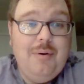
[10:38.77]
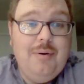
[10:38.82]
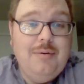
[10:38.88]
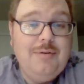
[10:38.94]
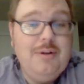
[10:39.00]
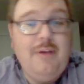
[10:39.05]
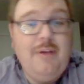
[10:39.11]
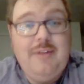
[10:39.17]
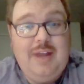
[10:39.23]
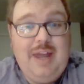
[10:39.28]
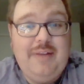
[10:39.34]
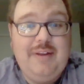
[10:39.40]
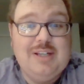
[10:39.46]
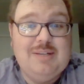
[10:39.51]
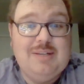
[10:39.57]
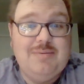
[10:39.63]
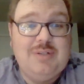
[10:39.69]
Though the
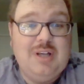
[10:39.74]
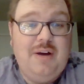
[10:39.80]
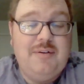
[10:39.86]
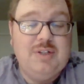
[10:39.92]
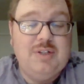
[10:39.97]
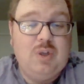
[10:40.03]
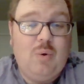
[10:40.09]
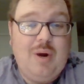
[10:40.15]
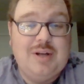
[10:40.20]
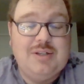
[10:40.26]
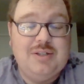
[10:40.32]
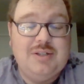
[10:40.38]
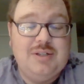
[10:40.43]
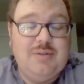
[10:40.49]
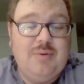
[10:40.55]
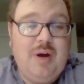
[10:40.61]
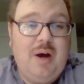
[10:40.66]
aliens themselves look
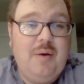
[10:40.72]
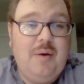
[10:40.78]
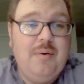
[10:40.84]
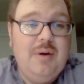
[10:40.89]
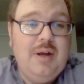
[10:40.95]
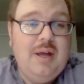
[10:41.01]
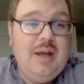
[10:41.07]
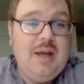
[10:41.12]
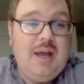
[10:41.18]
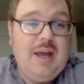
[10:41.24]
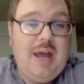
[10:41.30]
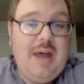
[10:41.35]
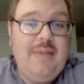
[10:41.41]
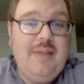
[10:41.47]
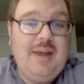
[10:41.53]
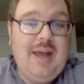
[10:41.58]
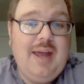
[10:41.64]
quite well.
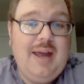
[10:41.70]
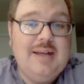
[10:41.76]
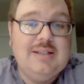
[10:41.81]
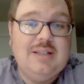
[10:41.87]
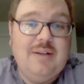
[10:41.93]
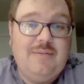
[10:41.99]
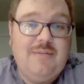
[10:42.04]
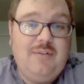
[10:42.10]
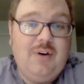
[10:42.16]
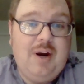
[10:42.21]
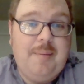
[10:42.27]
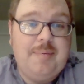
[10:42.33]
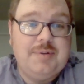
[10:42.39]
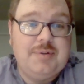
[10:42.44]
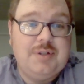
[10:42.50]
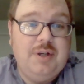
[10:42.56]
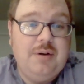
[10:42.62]
In the case of the four
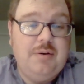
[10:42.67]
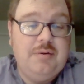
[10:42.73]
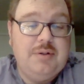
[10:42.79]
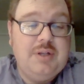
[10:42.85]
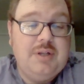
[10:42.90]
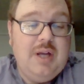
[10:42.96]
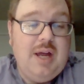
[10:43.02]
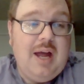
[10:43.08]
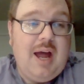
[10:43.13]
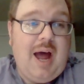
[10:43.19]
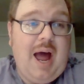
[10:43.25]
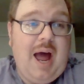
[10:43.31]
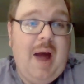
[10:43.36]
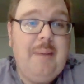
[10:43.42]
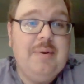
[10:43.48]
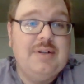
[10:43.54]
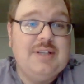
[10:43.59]
episodes,
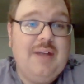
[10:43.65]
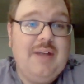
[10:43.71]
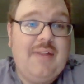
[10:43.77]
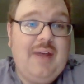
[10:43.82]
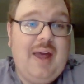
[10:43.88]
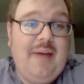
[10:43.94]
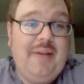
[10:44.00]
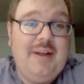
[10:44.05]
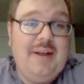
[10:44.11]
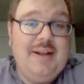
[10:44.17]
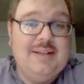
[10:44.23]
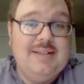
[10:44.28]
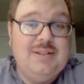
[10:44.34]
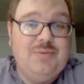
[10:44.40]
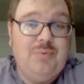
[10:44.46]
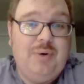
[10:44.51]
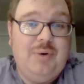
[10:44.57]
I would say the
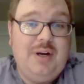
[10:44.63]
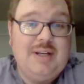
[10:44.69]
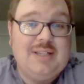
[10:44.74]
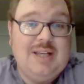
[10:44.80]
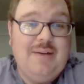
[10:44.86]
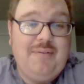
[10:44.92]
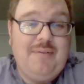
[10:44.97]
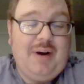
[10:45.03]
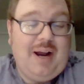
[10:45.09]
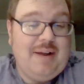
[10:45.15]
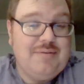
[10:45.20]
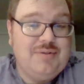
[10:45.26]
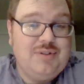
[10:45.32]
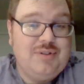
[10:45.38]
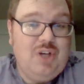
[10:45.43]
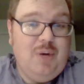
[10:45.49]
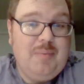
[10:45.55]
aliens in 27 are kind of
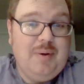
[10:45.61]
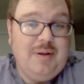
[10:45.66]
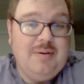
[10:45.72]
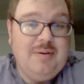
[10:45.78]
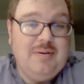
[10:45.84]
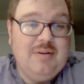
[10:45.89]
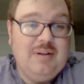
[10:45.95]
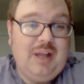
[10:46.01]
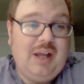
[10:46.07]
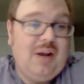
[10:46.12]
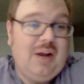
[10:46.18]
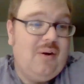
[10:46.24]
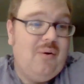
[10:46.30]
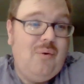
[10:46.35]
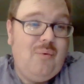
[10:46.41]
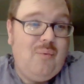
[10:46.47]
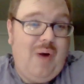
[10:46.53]
stupid. Like,
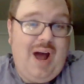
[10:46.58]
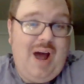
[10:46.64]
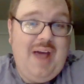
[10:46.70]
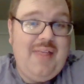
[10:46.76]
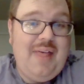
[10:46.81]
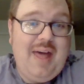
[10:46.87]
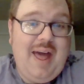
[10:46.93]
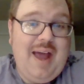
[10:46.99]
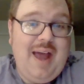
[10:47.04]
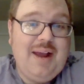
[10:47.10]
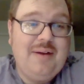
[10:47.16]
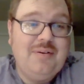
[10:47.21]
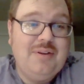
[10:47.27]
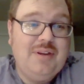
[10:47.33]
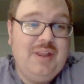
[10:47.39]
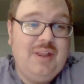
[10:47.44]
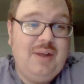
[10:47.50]
why the heck
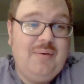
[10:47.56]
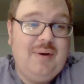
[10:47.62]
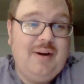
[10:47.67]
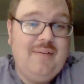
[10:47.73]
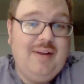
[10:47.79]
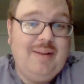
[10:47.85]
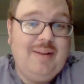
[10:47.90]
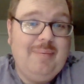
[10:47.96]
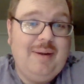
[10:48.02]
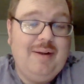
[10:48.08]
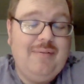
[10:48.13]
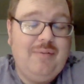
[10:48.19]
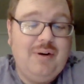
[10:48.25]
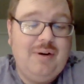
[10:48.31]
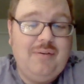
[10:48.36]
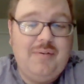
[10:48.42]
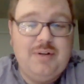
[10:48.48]
do they want to make the planet
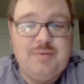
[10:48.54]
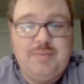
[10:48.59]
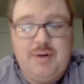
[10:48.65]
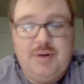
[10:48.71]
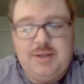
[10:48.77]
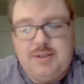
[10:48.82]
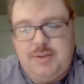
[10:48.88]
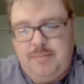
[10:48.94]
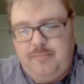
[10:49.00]
for in the first place?